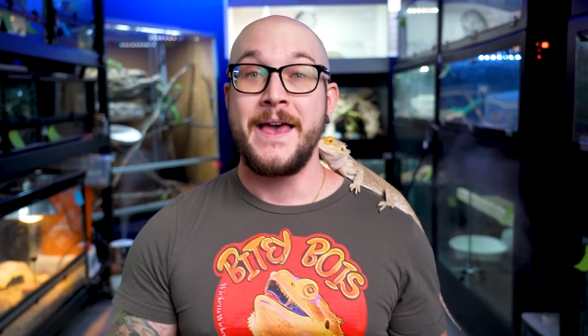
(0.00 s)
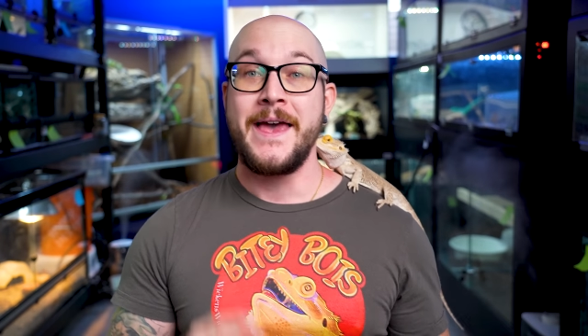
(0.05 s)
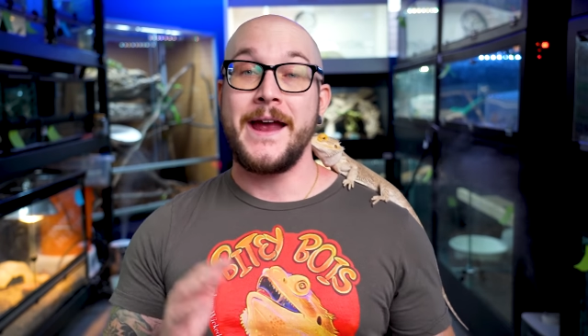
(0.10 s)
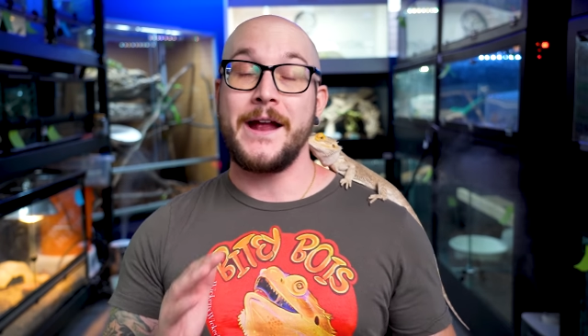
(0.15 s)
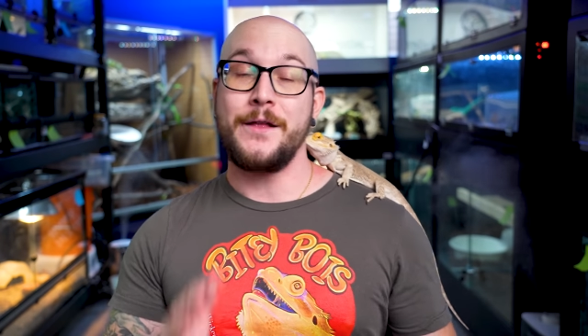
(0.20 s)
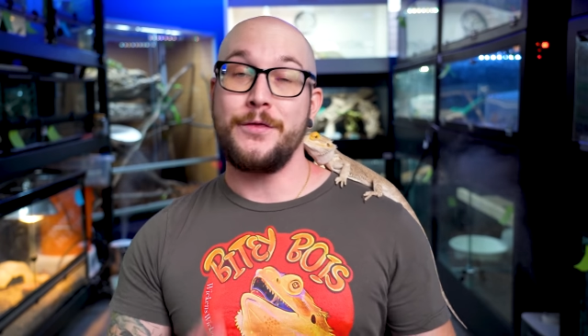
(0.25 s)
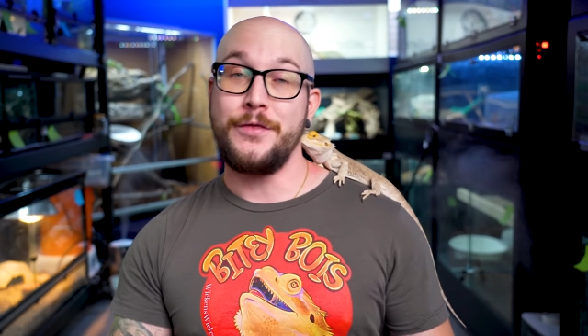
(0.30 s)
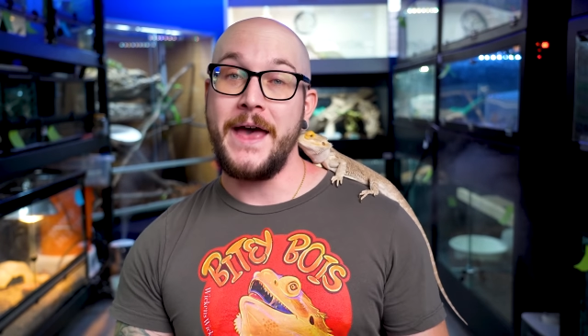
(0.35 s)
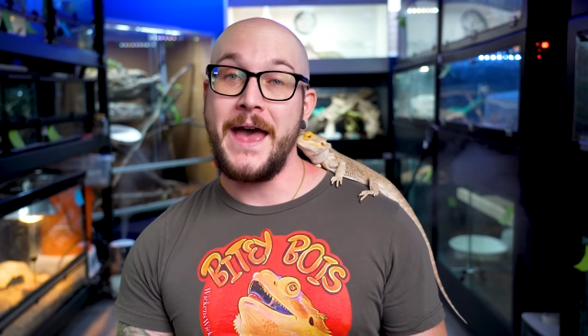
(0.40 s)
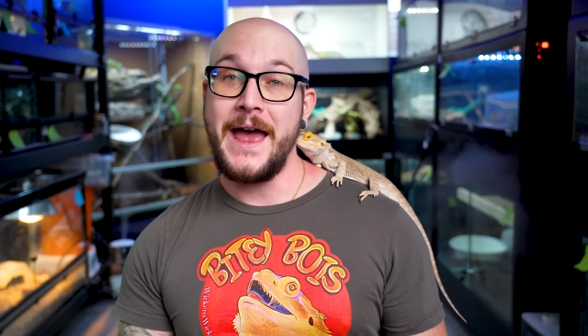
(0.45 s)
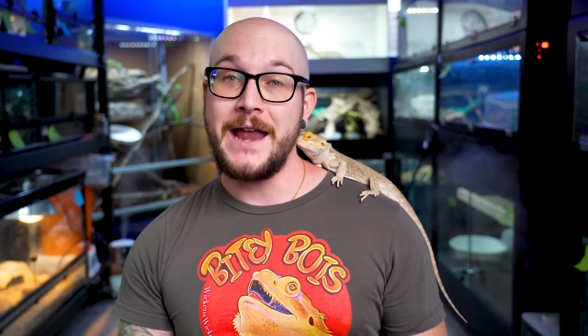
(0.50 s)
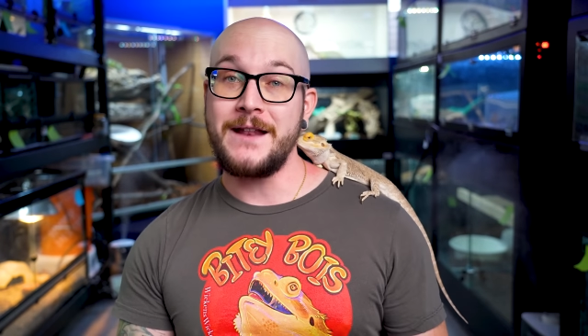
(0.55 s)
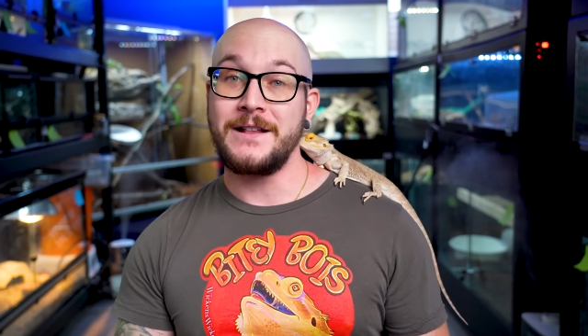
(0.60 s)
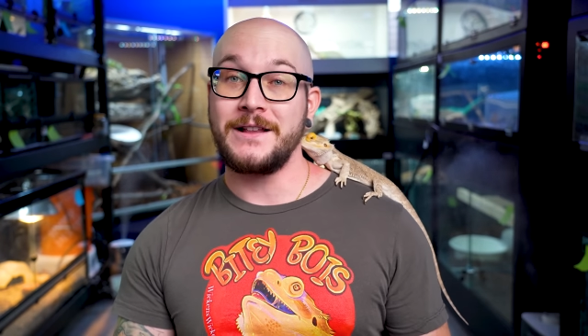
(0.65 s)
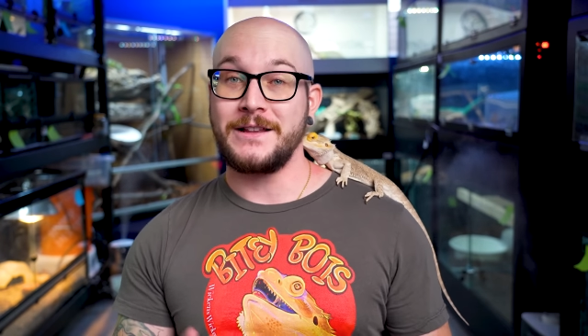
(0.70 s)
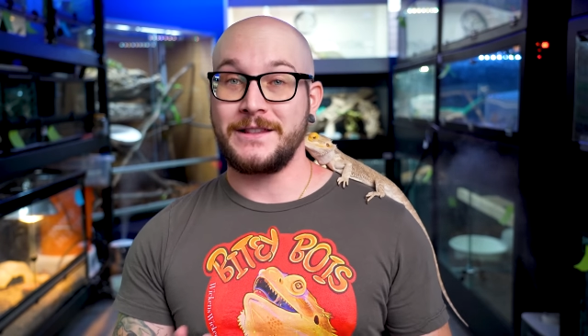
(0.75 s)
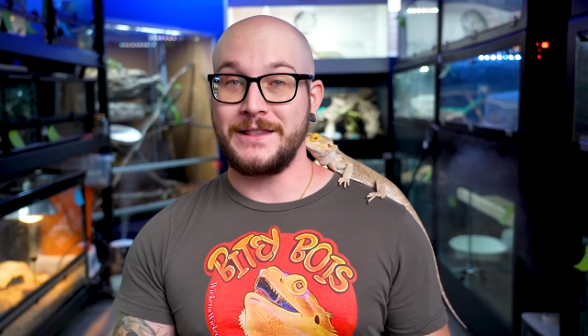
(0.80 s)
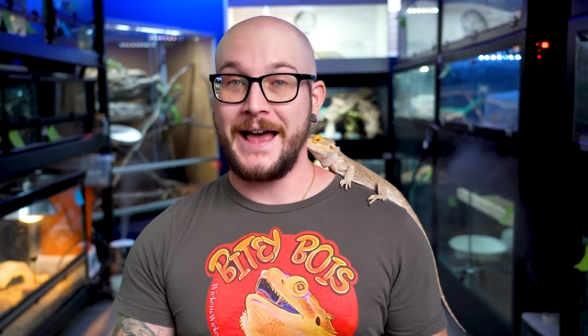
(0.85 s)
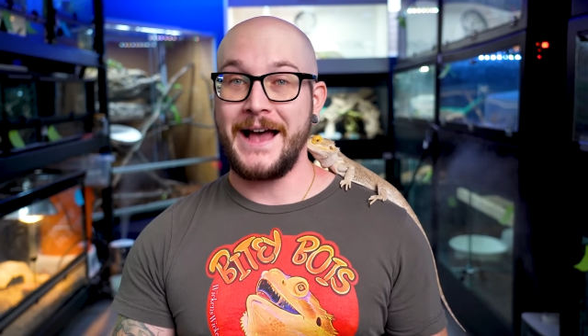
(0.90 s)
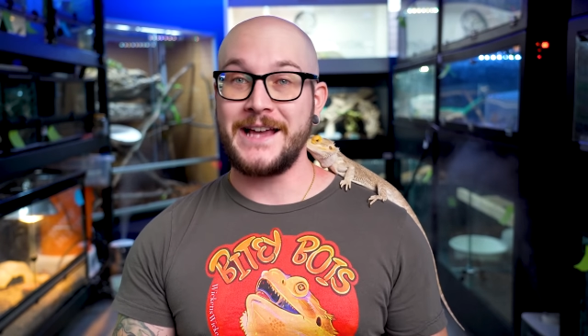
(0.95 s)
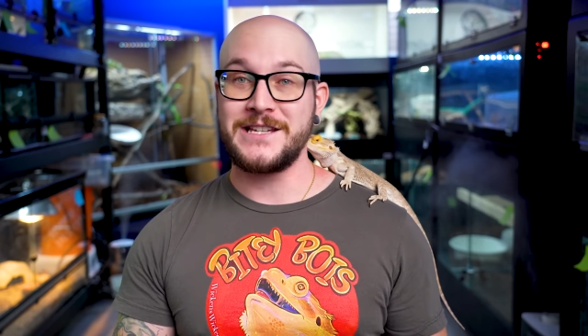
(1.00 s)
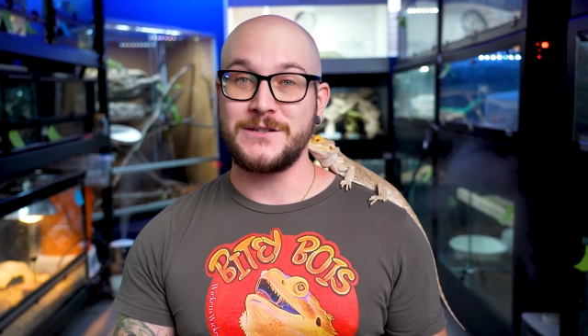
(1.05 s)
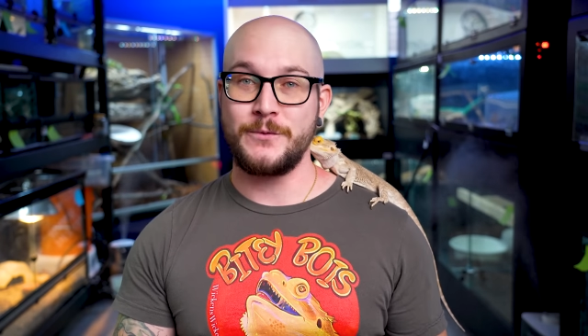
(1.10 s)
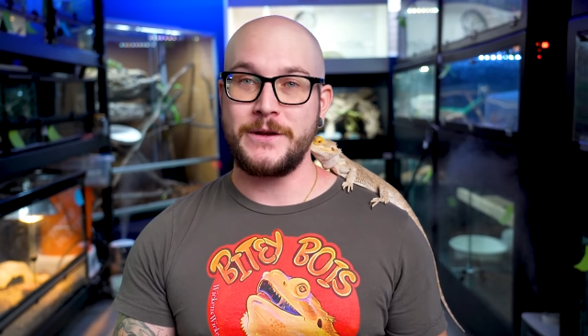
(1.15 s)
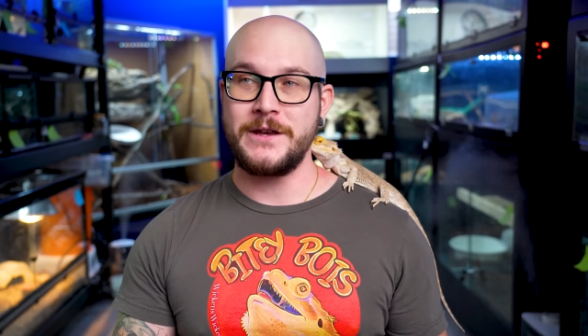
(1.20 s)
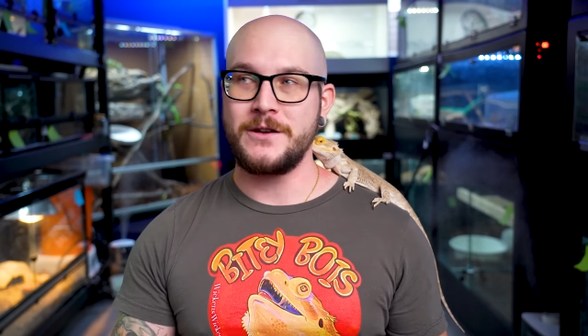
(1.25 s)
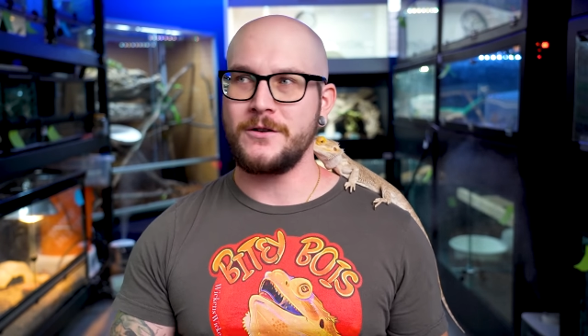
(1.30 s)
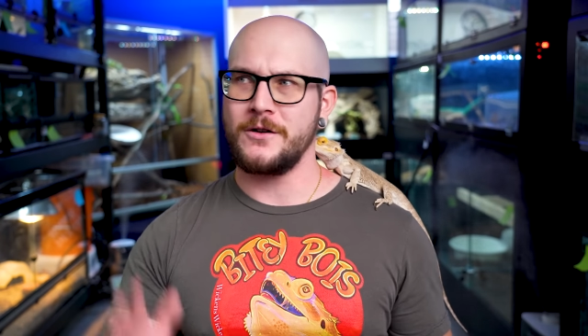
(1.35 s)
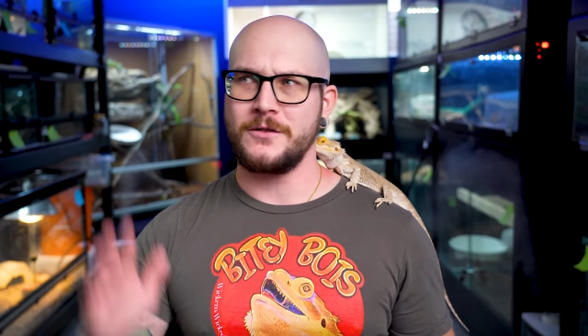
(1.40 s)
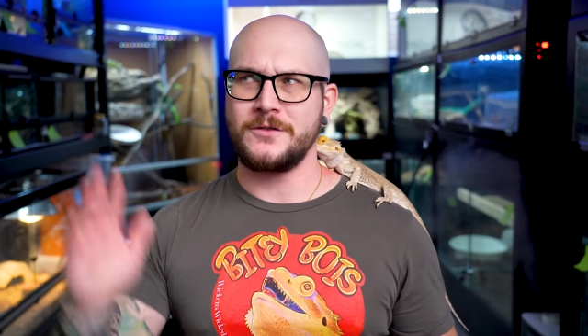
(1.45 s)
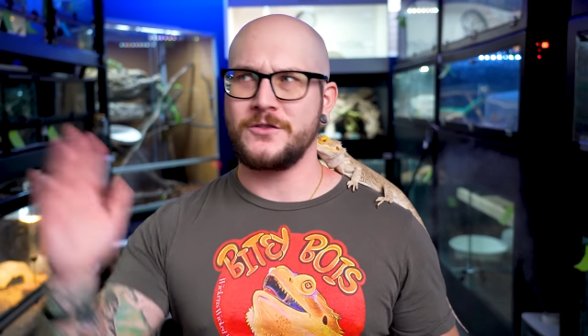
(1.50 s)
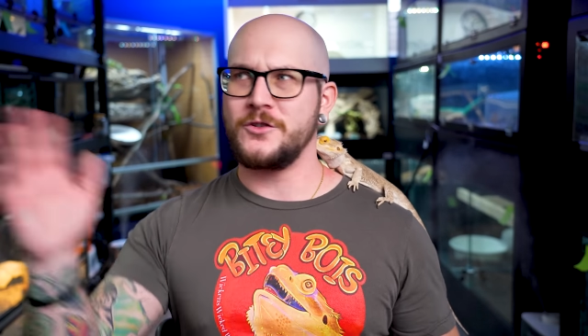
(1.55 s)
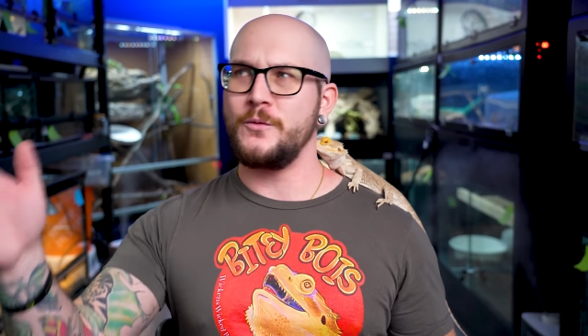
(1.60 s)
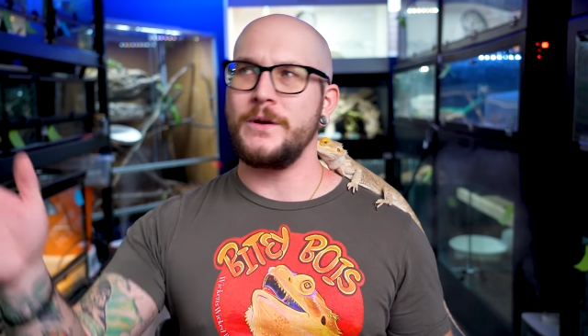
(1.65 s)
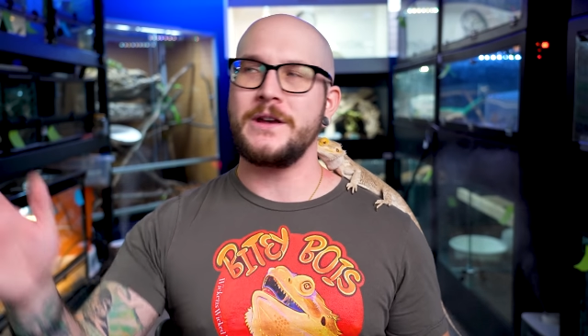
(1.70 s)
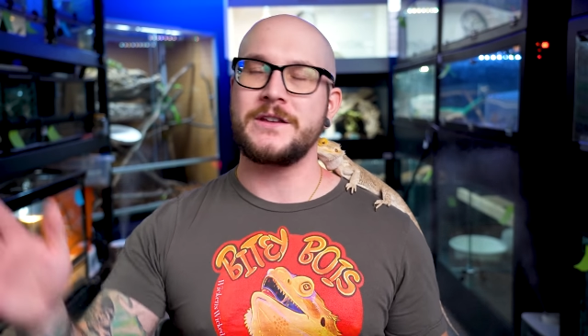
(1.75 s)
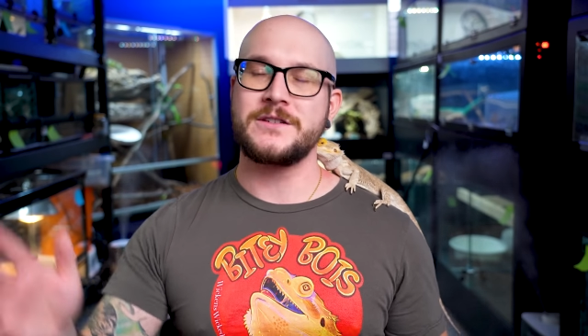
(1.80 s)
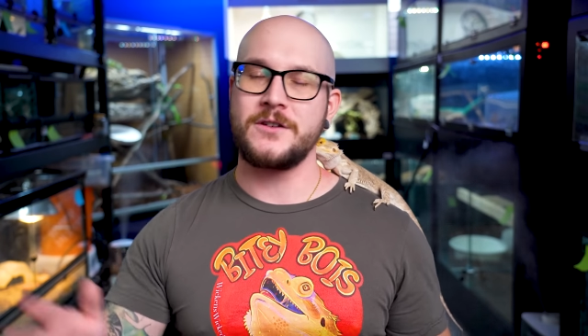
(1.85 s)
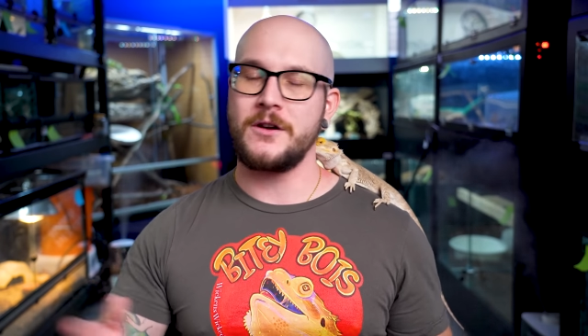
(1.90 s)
And then last week or 2 weeks